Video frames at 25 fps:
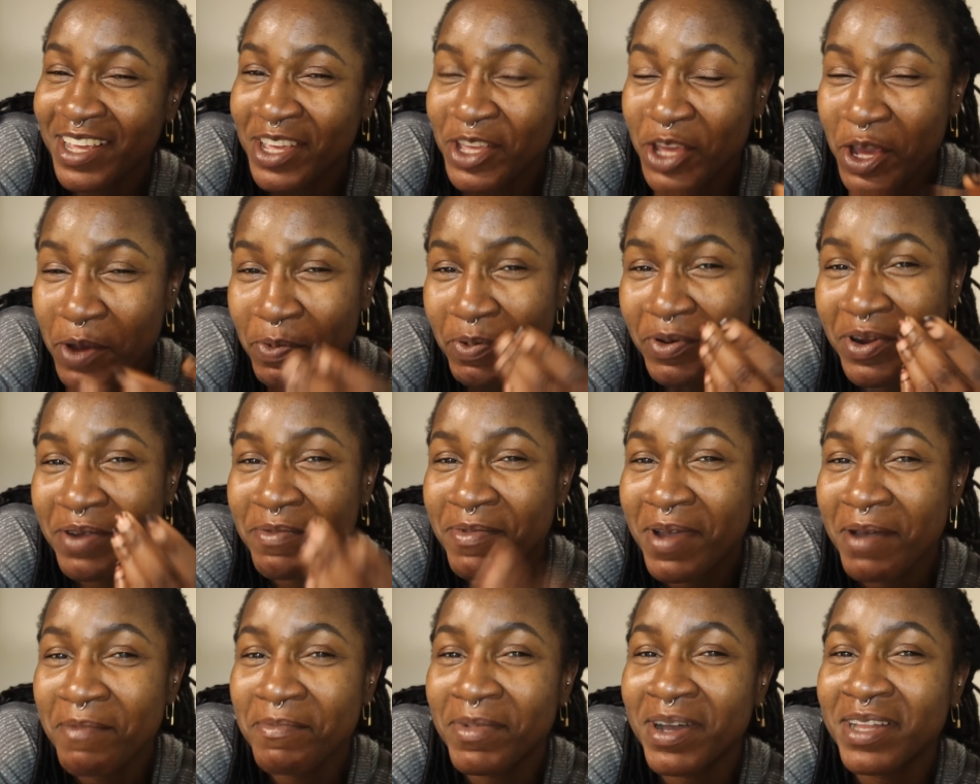You can
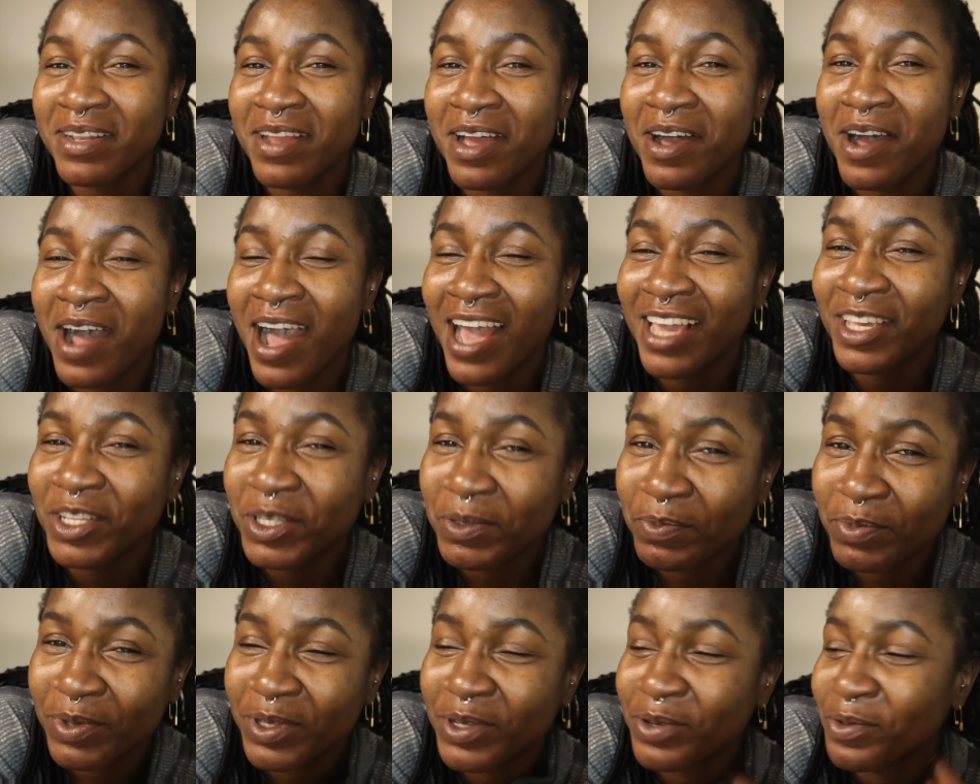remember now, I used
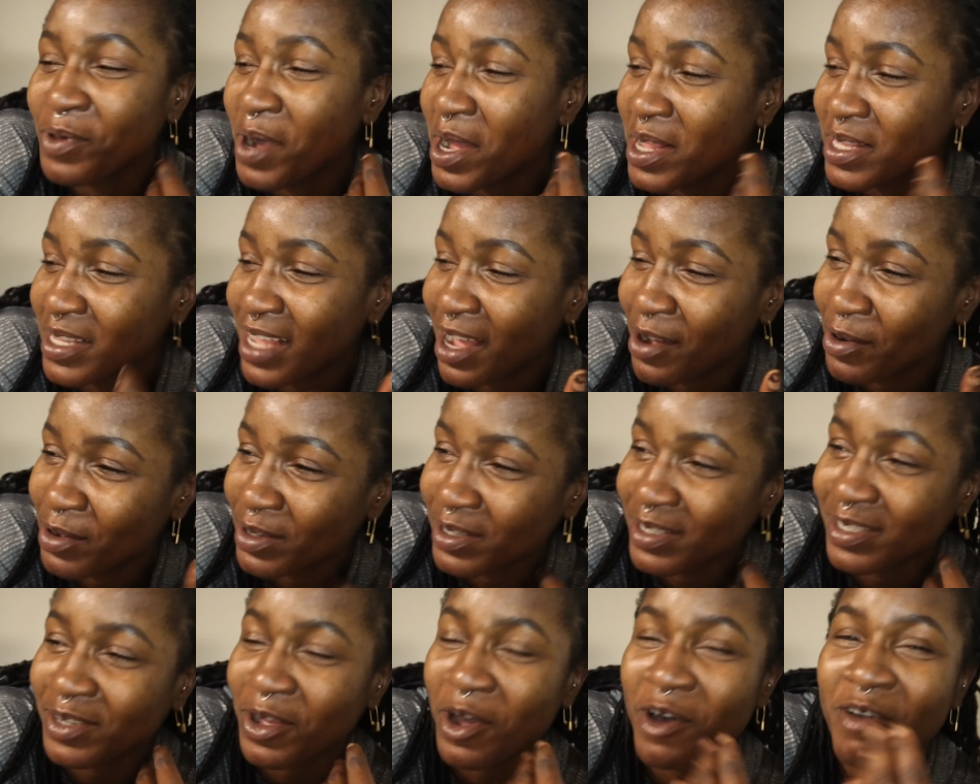to be the one that
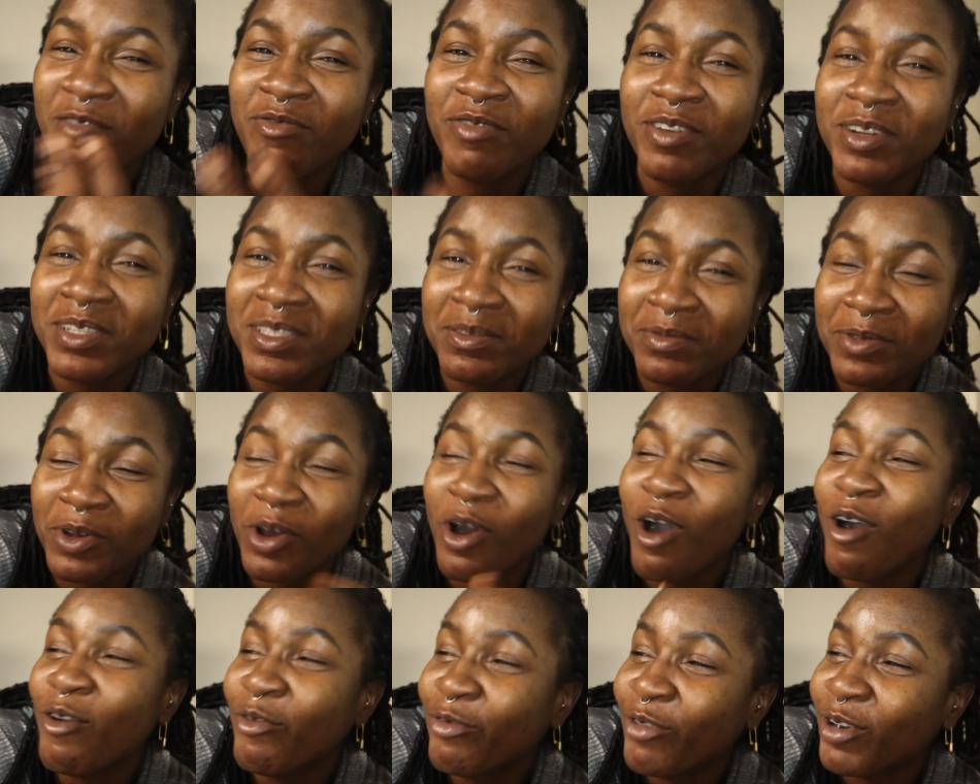was
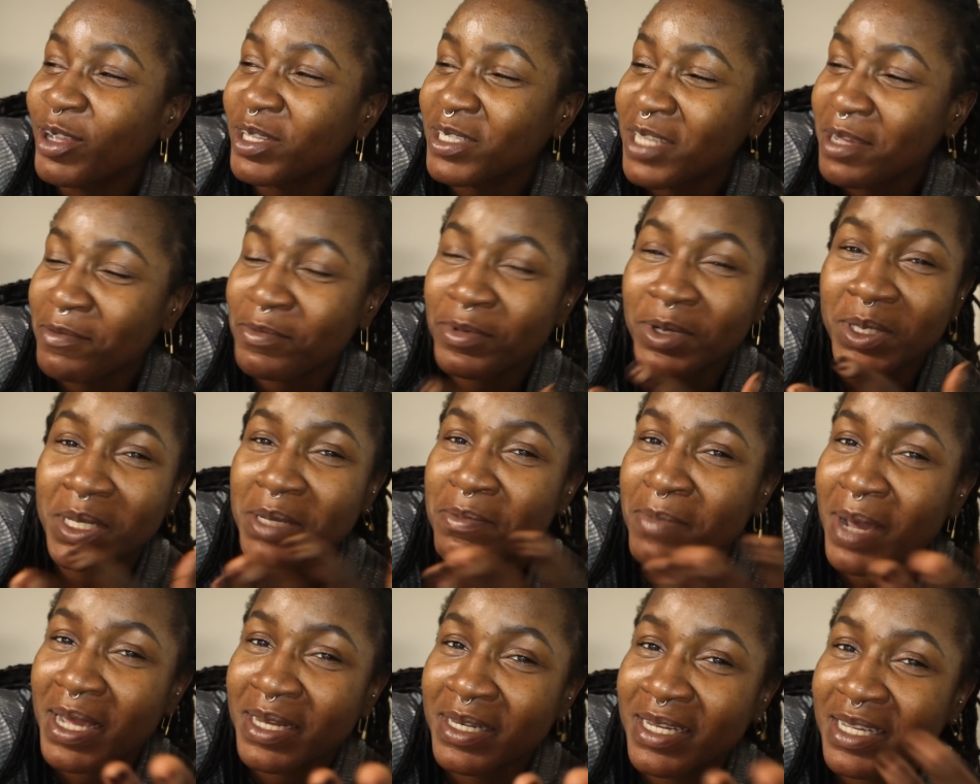comfortable
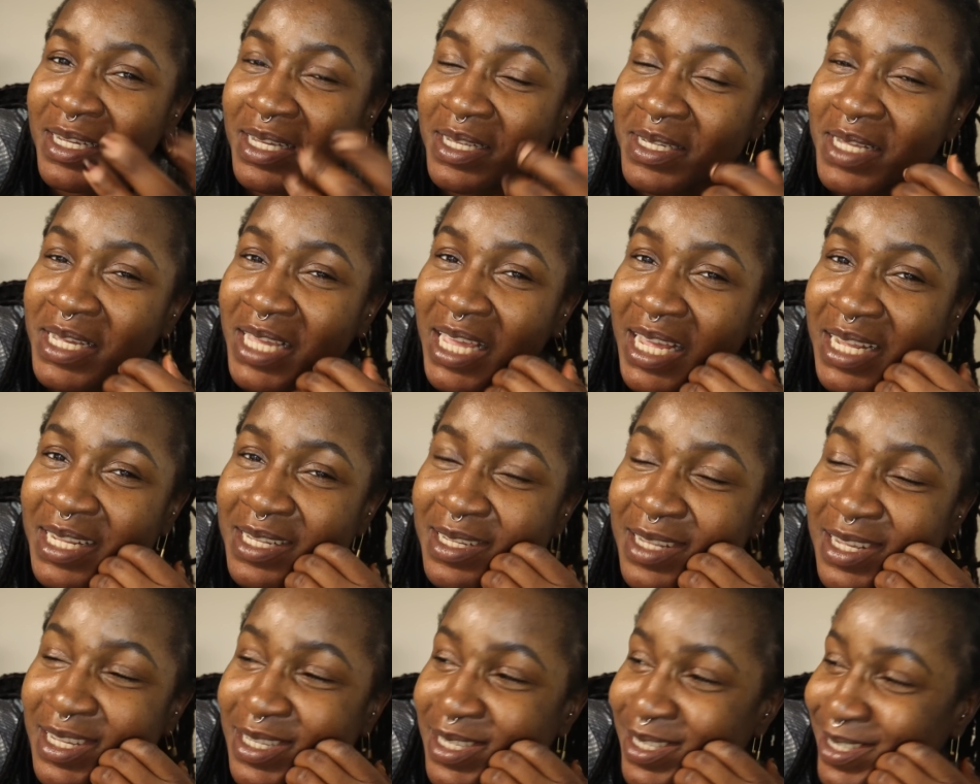in my
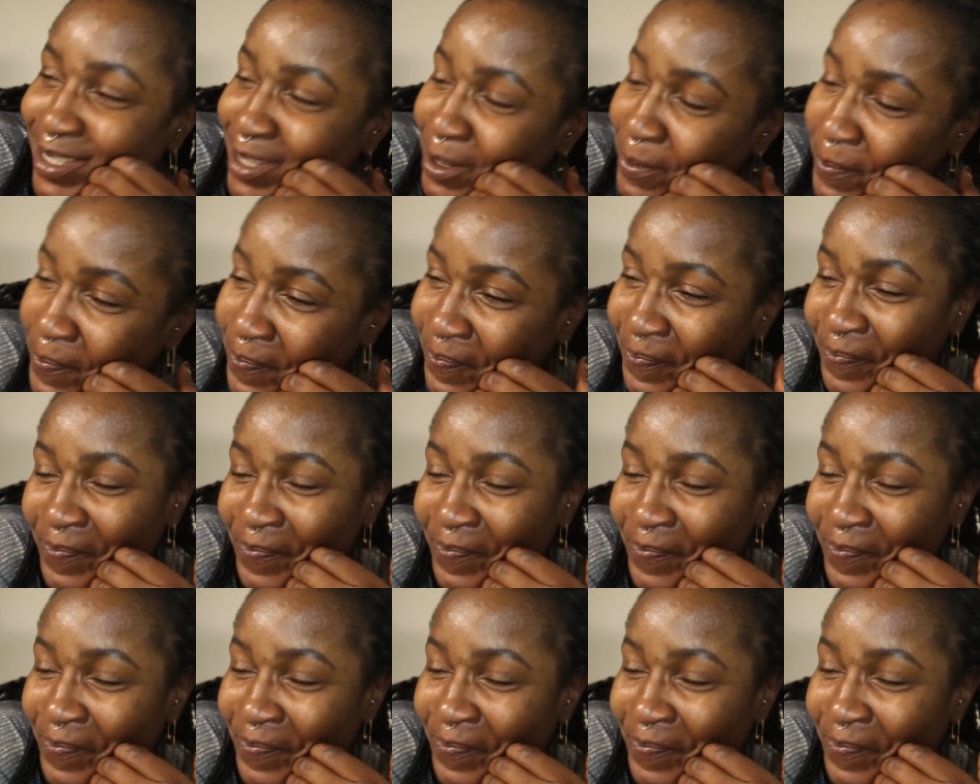nakedness.